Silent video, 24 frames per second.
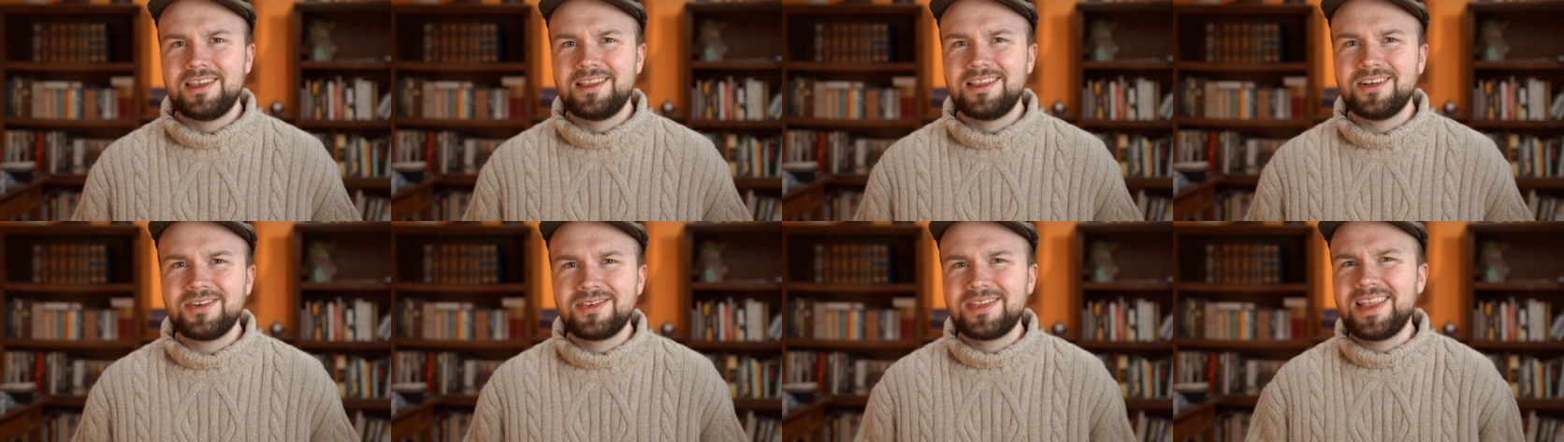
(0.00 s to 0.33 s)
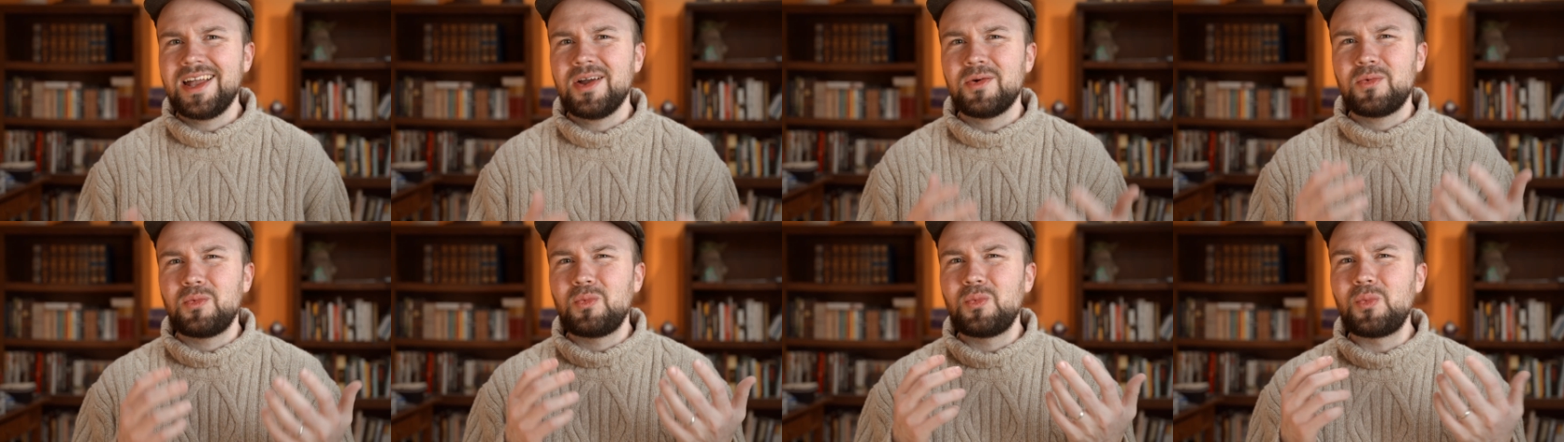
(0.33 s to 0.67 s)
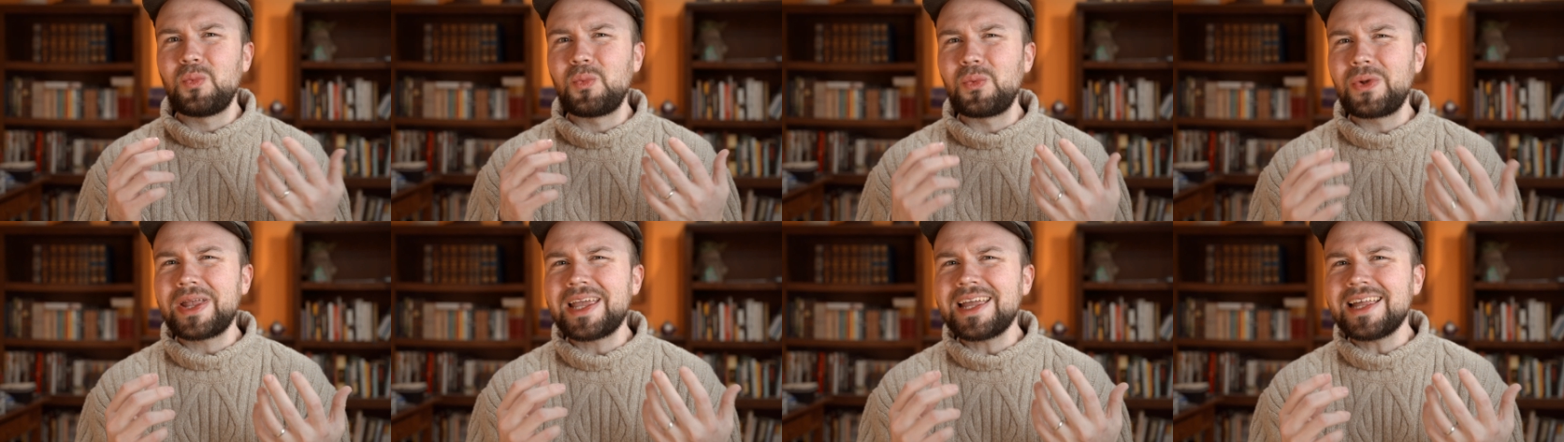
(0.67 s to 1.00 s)
There's not
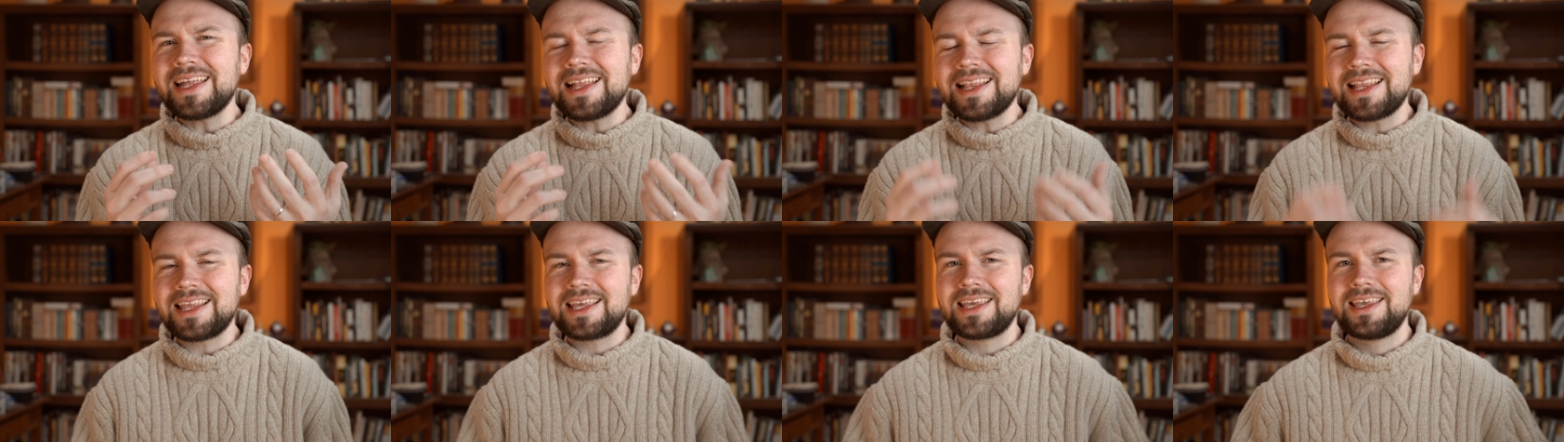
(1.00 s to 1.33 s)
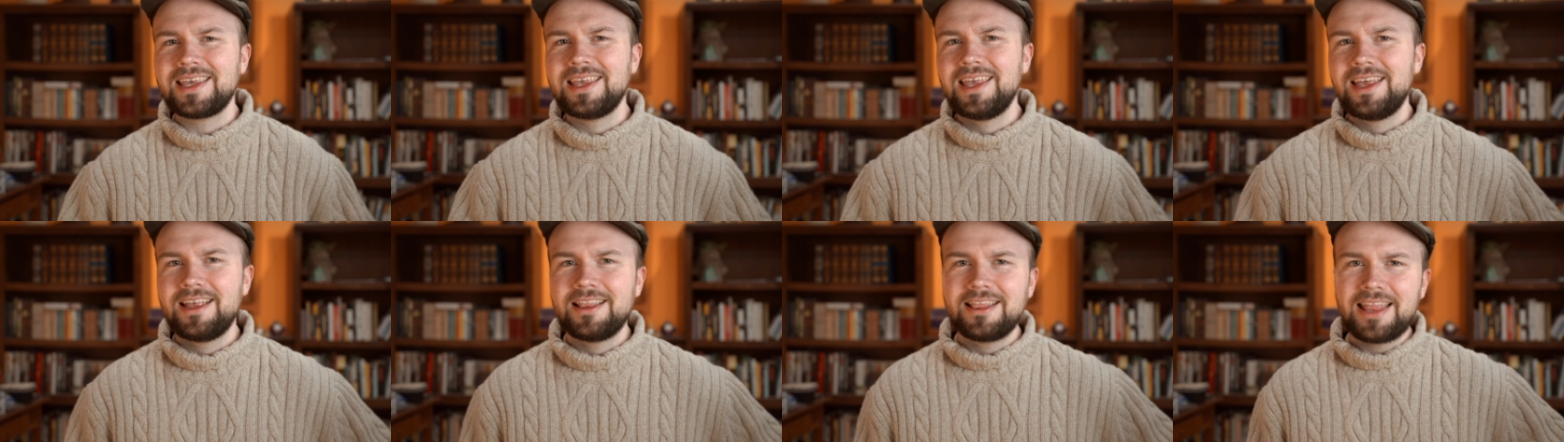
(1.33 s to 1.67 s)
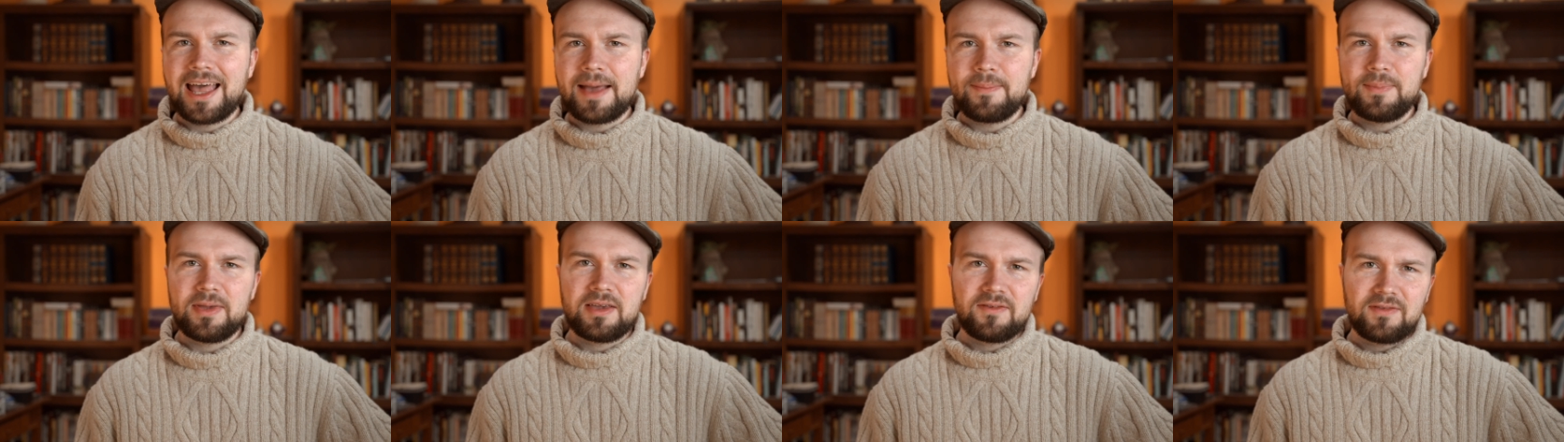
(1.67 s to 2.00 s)
really
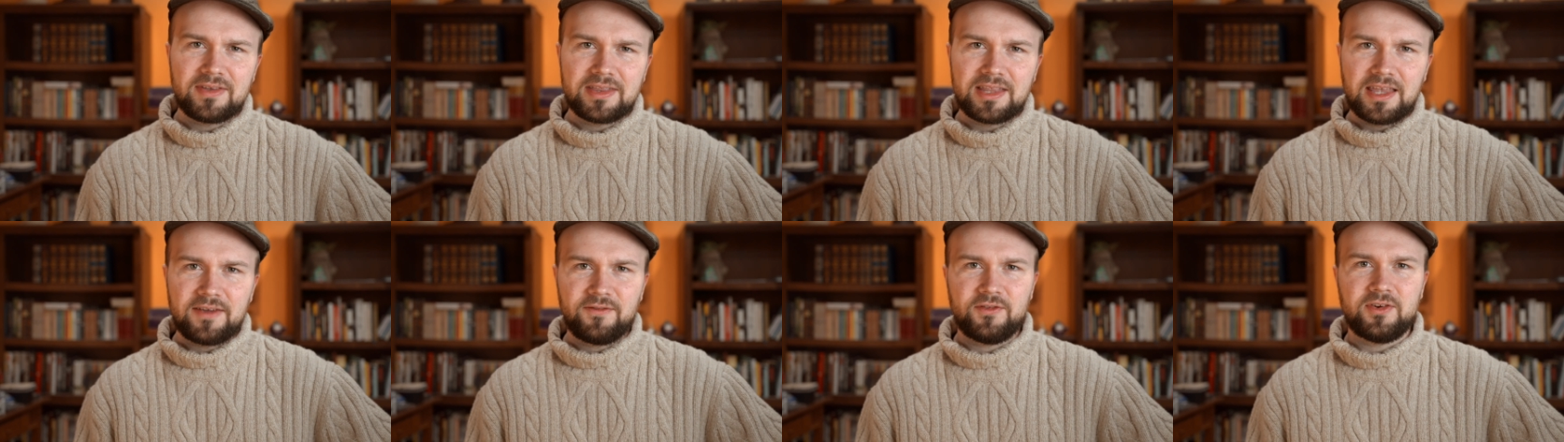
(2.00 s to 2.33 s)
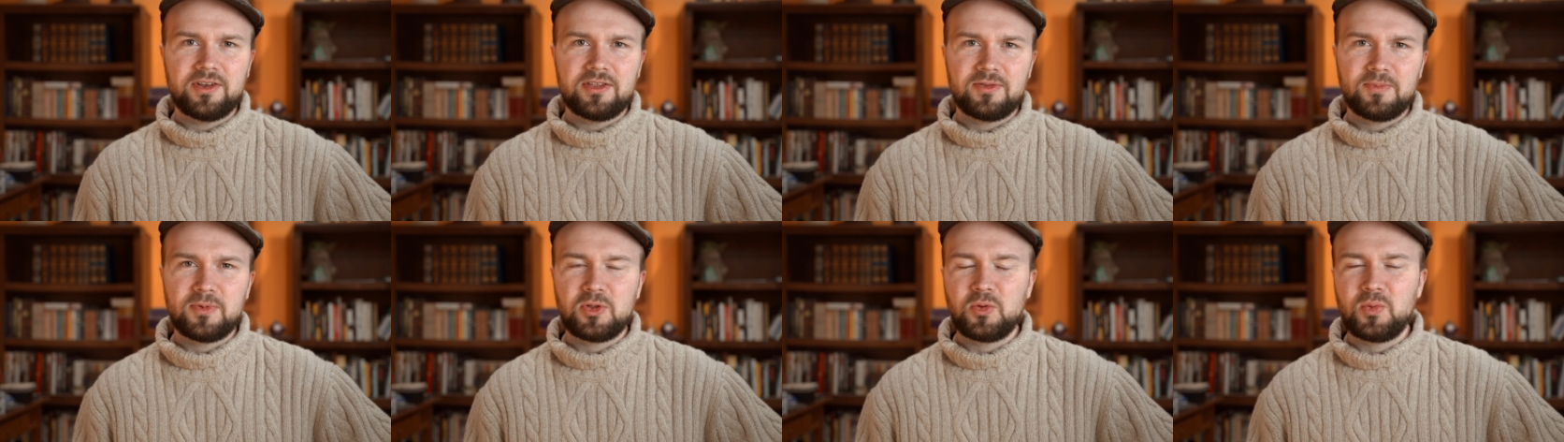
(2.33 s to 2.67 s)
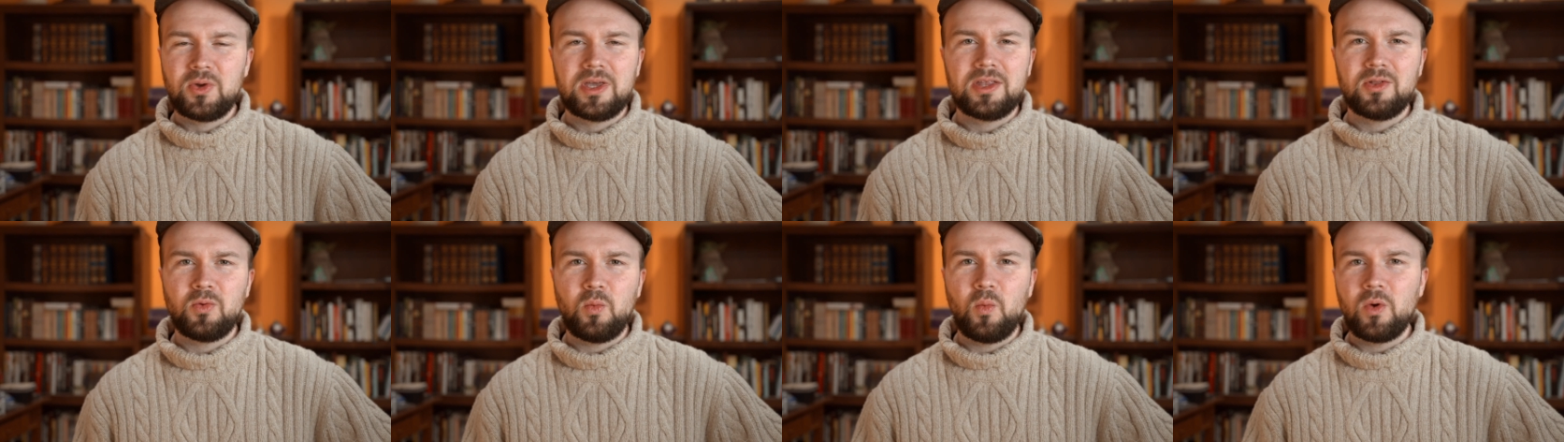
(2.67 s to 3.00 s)
that big of a difference
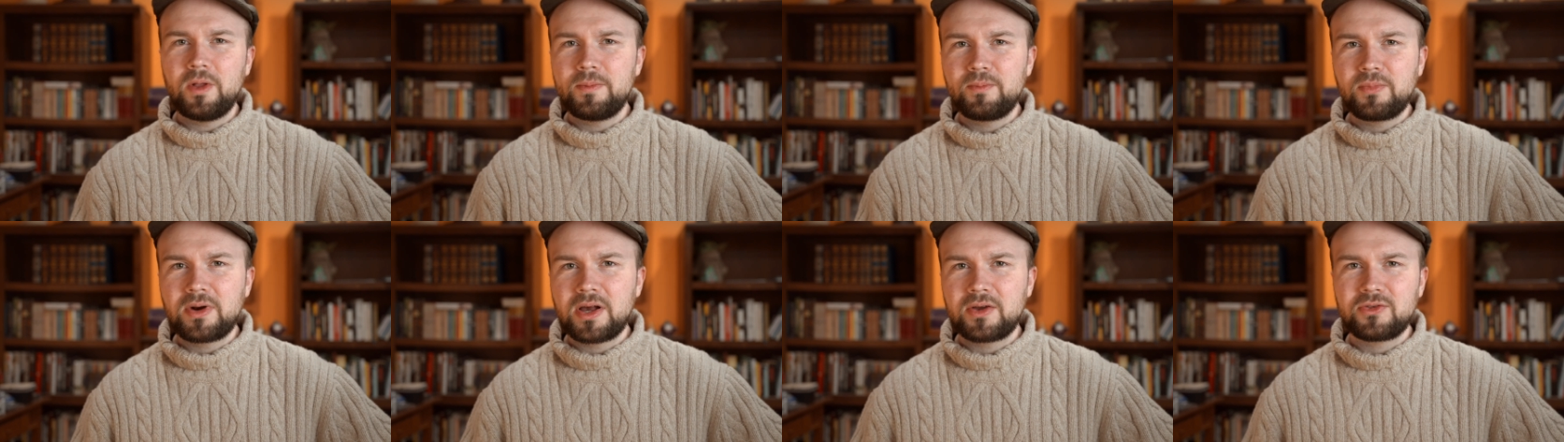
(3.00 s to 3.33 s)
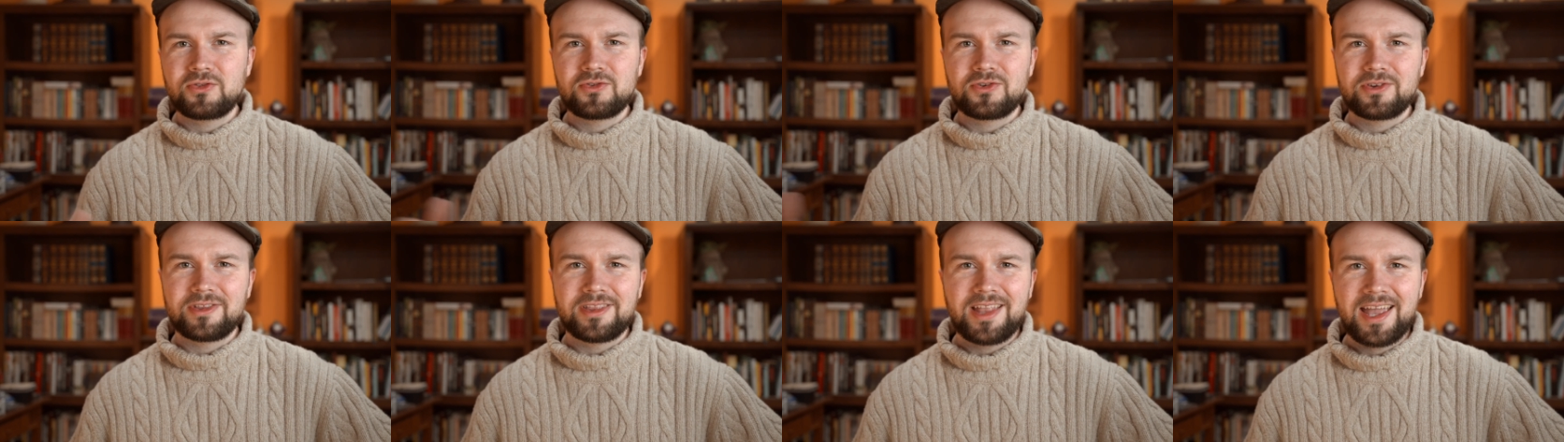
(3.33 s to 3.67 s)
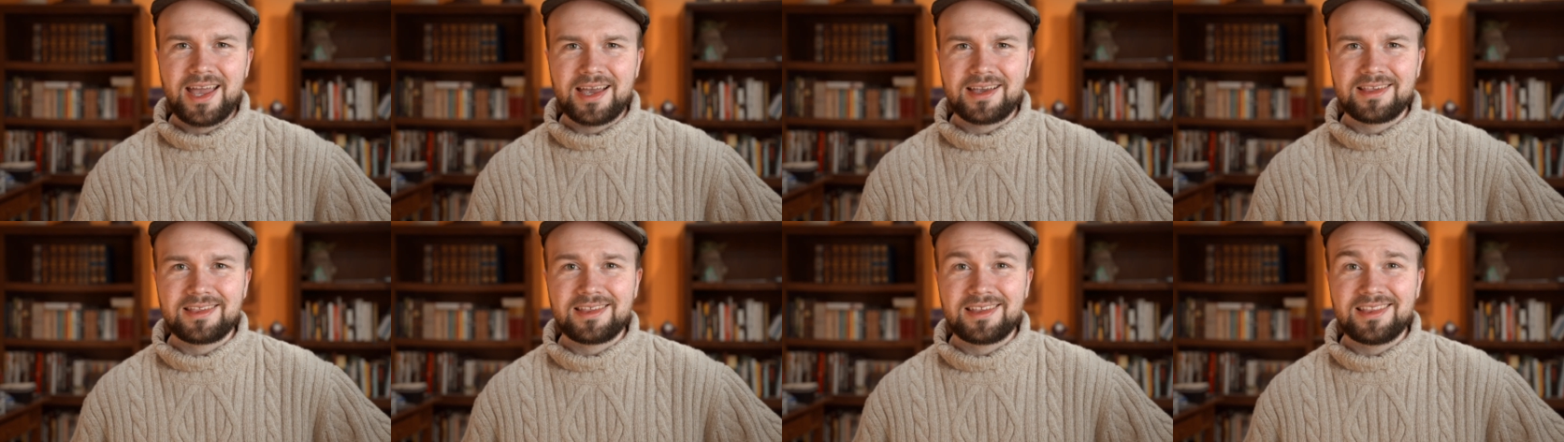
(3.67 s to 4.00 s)
between one browser and the
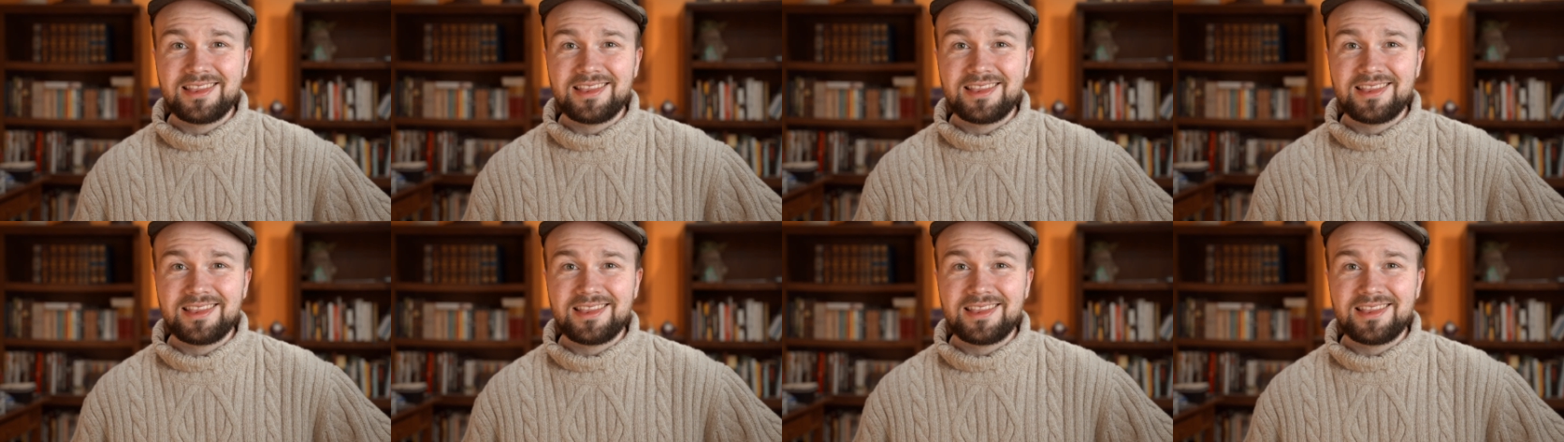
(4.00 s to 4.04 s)
next,